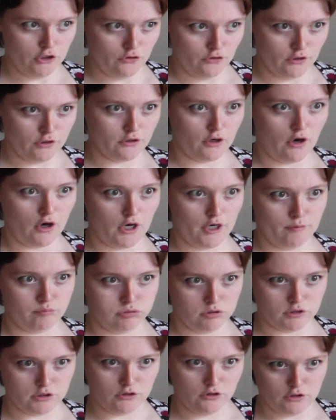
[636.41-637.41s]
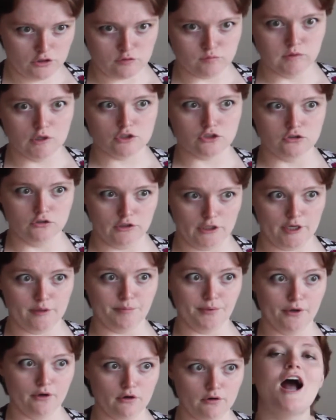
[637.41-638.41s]
then I put in this much
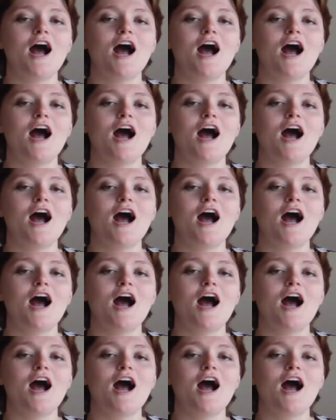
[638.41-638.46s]
labor.